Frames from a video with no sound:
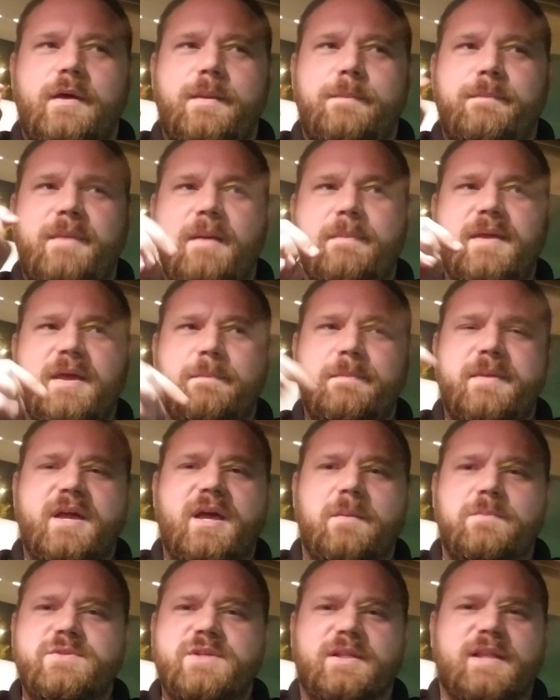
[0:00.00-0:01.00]
Maybe it
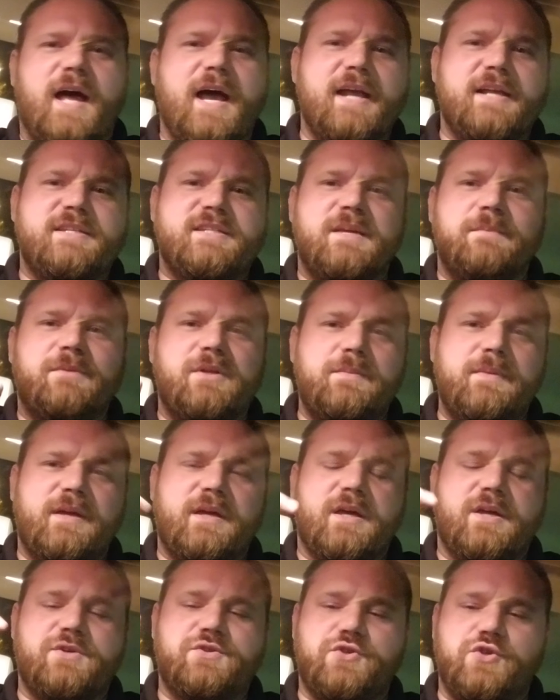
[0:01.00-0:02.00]
becomes a lie simply
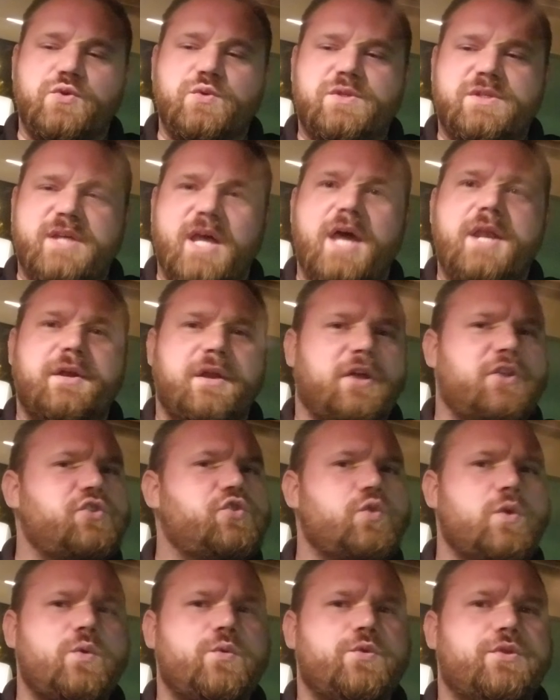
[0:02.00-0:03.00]
because you said an
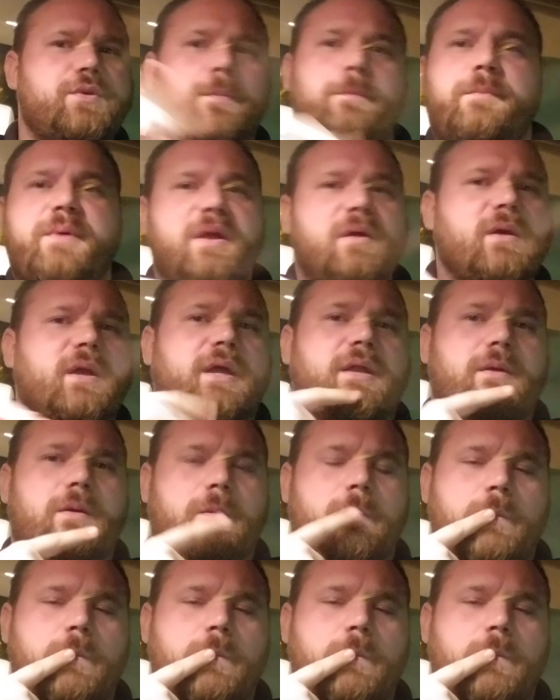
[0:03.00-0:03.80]
untruth, period.